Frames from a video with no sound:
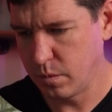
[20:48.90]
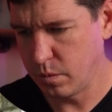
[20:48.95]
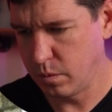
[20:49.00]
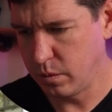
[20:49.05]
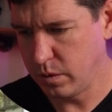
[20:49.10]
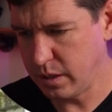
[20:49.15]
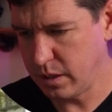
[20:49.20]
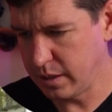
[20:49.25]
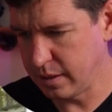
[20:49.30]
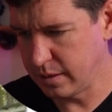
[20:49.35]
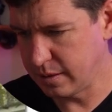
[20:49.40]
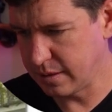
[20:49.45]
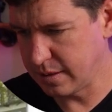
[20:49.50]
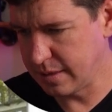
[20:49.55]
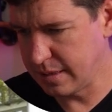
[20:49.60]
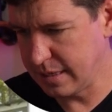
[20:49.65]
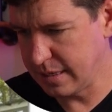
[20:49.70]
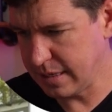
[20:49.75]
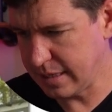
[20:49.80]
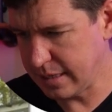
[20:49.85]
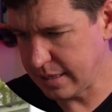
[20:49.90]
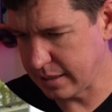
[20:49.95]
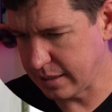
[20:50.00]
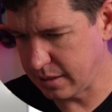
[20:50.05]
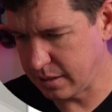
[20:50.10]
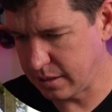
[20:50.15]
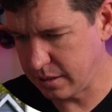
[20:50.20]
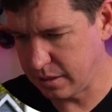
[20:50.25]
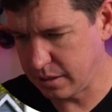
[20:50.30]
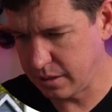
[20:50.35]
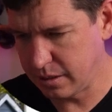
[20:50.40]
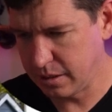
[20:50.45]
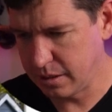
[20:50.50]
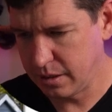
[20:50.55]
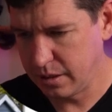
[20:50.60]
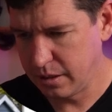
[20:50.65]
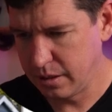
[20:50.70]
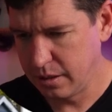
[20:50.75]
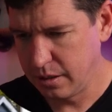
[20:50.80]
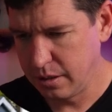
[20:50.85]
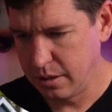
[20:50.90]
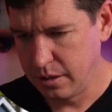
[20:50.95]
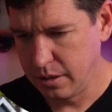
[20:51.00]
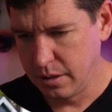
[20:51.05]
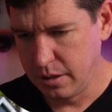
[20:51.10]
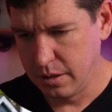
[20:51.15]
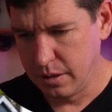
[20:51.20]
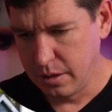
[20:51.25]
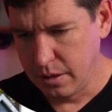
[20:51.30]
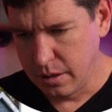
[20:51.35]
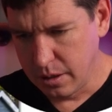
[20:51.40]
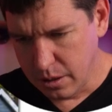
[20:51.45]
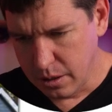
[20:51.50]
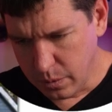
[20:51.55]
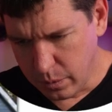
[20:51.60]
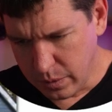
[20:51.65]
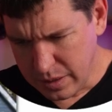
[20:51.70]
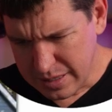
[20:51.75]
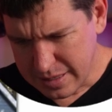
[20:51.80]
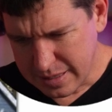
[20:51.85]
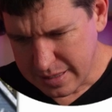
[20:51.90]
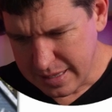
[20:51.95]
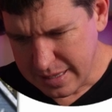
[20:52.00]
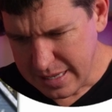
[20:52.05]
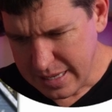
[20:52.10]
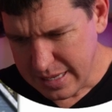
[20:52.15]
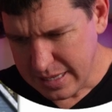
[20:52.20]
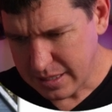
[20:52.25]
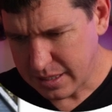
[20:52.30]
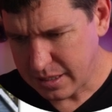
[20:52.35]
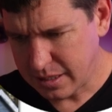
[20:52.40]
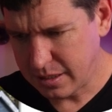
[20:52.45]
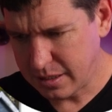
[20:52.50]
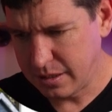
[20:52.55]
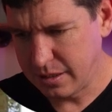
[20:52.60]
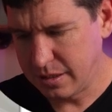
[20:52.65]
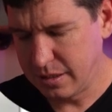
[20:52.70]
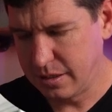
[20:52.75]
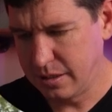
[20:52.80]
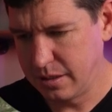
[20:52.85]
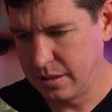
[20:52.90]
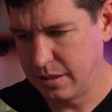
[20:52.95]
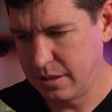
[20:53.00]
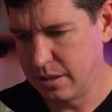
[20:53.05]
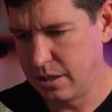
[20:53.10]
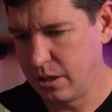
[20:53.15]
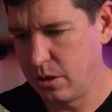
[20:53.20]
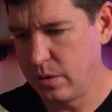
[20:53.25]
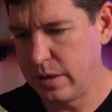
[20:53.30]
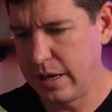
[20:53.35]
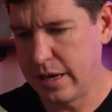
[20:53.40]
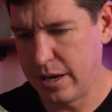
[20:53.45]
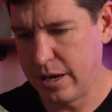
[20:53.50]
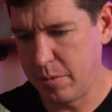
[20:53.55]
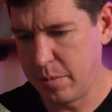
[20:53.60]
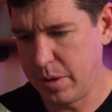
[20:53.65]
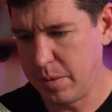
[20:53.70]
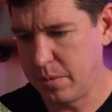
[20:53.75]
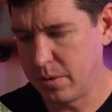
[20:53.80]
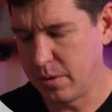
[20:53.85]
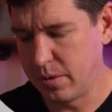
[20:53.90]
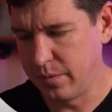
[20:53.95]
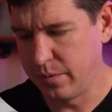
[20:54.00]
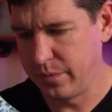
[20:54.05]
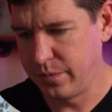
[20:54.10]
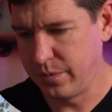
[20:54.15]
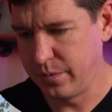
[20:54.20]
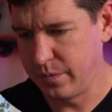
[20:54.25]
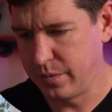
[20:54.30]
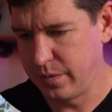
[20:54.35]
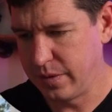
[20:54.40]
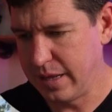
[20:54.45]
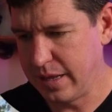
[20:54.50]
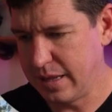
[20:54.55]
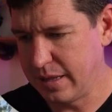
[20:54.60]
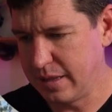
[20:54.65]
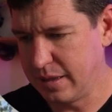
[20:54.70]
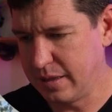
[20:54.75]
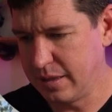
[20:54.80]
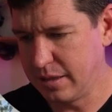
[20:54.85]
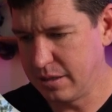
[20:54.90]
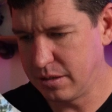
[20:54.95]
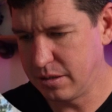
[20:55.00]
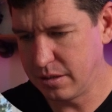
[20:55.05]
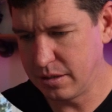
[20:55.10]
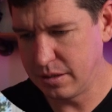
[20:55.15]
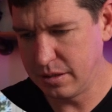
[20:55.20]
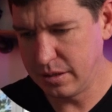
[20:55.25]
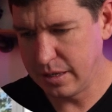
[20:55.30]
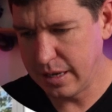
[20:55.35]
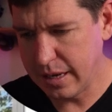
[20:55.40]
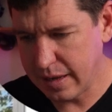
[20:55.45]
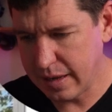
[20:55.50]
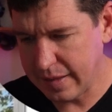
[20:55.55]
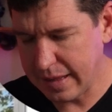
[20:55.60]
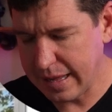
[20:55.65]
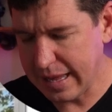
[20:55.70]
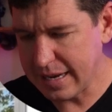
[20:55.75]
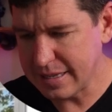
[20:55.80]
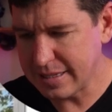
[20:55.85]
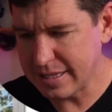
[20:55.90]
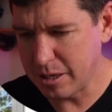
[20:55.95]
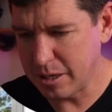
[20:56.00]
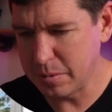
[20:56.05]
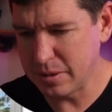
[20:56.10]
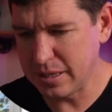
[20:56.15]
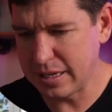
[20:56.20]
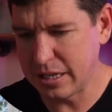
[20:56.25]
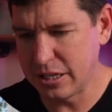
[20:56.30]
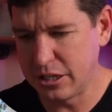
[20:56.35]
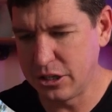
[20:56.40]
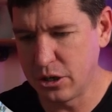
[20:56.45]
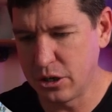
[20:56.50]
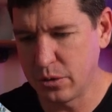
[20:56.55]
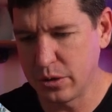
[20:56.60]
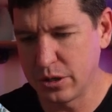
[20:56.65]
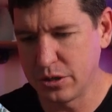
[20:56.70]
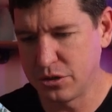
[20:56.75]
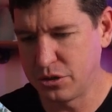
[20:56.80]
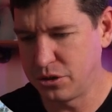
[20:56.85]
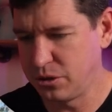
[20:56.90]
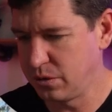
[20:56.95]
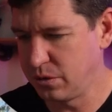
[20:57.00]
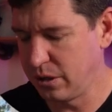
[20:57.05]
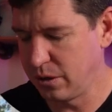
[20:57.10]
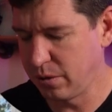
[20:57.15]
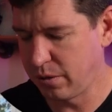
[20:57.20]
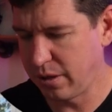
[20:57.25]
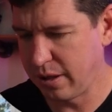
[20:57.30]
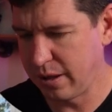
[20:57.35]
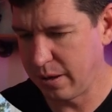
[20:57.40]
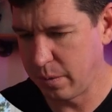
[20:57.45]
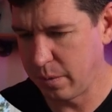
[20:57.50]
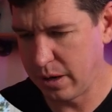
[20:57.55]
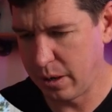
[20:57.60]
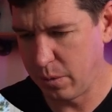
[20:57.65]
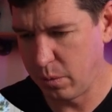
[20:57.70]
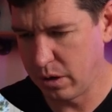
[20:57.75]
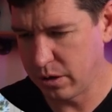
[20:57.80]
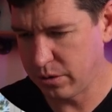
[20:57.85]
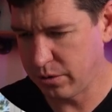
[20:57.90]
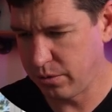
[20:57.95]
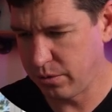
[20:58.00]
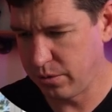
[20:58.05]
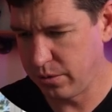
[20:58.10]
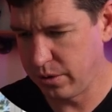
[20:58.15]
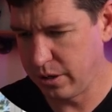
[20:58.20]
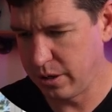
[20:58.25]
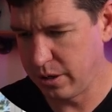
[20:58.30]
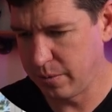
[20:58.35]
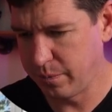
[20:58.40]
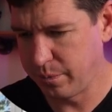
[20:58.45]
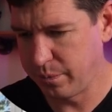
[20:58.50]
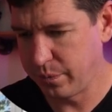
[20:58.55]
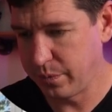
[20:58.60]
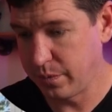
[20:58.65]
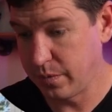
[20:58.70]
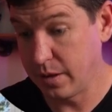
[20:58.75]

What is this? What is this? Oh yeah, I remember. They had it set up as like a yoga studio thing when I walked through here.